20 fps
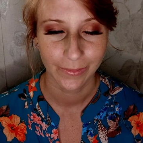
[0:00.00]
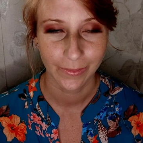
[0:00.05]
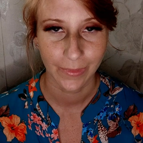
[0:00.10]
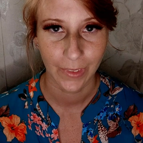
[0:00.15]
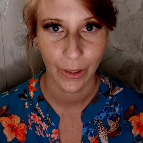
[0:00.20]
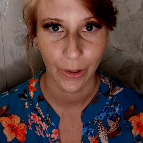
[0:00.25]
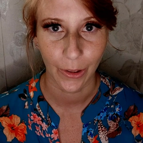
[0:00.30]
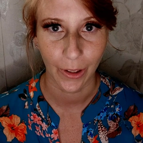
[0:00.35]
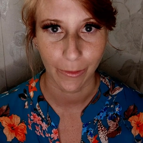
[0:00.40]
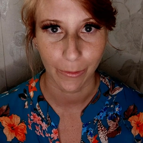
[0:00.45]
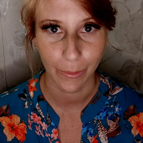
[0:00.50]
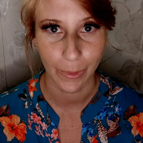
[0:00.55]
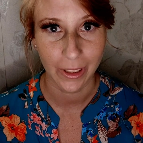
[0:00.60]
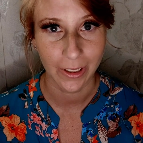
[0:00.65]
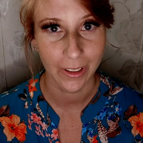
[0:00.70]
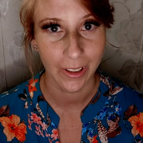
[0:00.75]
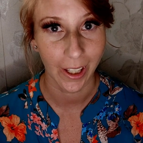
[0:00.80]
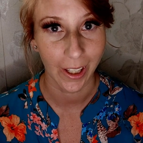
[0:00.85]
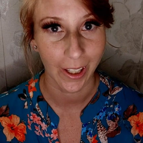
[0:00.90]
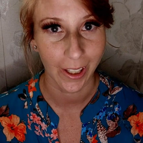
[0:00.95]
So I've been
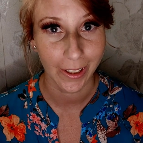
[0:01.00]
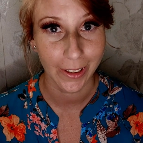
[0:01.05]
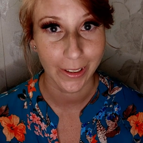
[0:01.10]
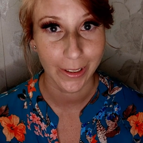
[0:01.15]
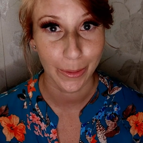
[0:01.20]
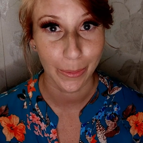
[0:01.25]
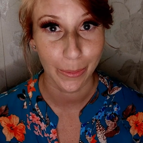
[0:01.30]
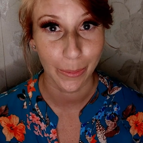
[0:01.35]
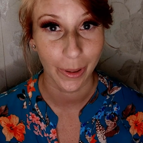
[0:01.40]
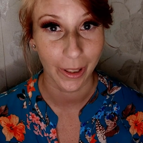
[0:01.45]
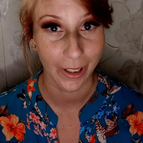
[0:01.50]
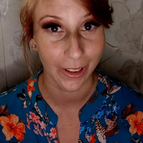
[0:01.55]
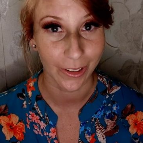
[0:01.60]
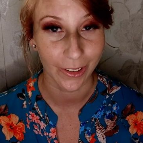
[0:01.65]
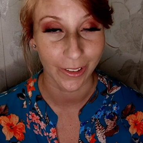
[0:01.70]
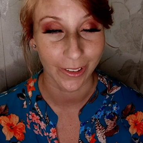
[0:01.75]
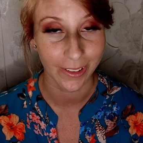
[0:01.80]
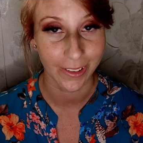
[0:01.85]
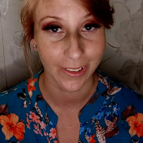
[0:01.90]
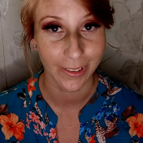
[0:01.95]
taking some
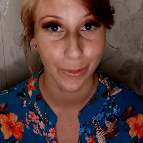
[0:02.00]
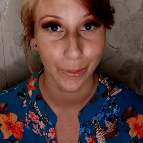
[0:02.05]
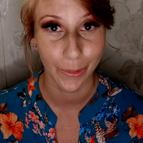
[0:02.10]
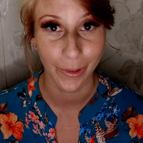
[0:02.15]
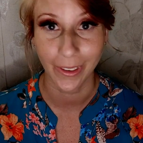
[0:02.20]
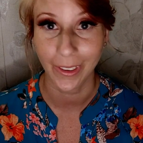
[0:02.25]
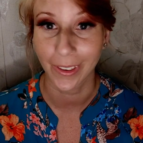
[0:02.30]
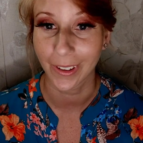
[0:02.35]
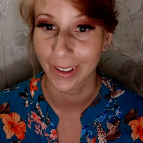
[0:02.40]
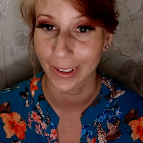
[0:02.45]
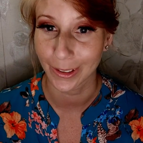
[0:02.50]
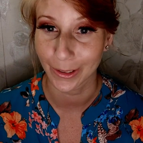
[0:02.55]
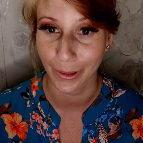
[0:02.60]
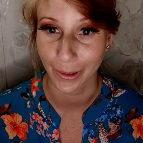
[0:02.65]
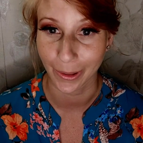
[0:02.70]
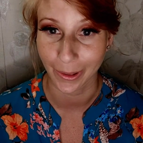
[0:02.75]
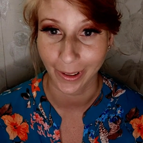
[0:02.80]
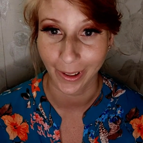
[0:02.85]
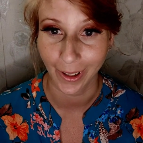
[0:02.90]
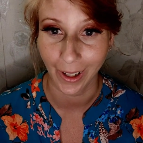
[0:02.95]
pictures with these
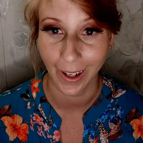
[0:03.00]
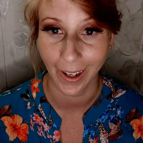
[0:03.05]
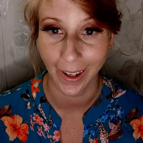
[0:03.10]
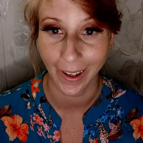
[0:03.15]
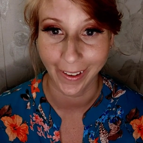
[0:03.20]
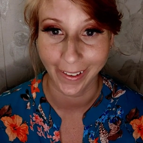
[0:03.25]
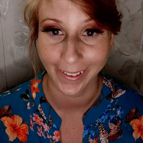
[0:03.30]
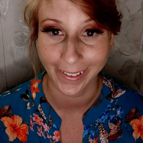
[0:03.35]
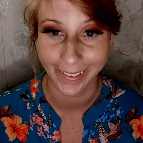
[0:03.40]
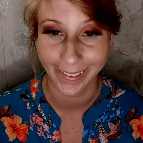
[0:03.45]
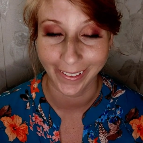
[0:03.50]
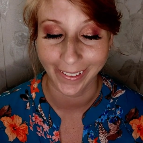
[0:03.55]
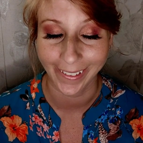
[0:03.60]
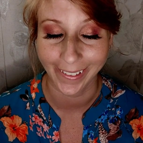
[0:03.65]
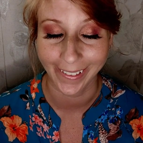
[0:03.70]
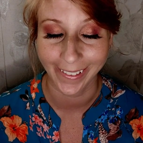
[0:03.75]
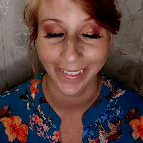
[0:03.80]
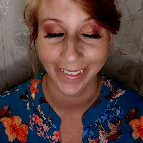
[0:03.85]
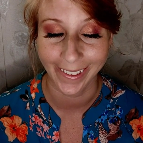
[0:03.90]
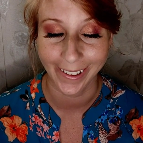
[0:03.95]
on, and
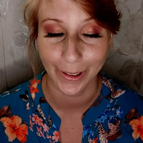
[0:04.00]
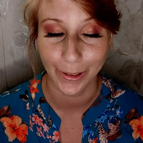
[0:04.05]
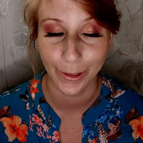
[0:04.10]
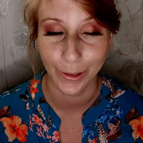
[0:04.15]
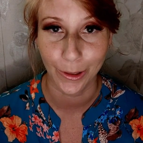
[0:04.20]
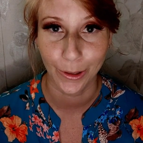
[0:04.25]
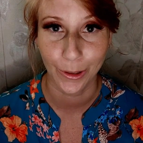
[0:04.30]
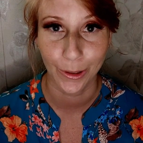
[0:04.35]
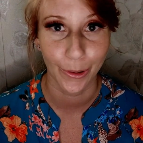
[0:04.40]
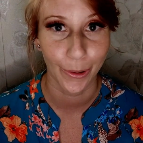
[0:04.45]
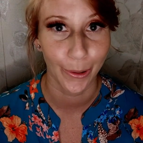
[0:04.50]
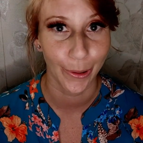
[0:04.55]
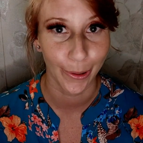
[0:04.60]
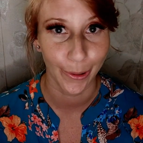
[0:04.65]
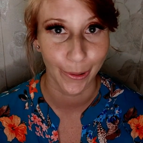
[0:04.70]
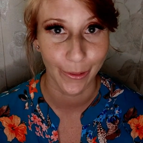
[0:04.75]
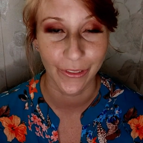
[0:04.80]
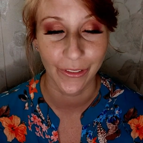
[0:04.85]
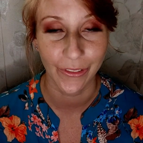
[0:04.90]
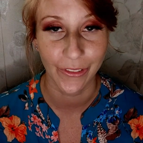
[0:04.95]
they are so
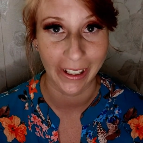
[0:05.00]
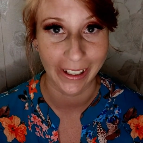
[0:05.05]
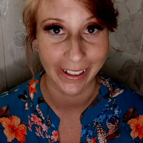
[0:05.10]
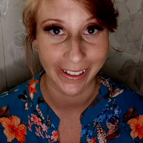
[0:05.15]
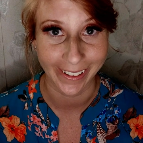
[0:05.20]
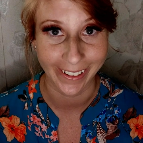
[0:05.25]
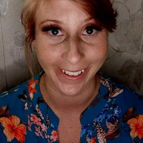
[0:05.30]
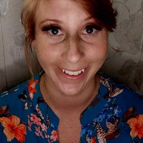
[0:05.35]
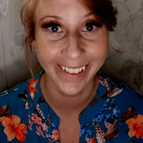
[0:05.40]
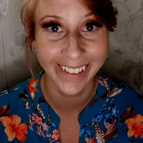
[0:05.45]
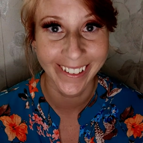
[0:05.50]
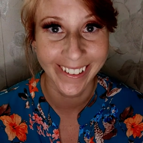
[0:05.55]
fun.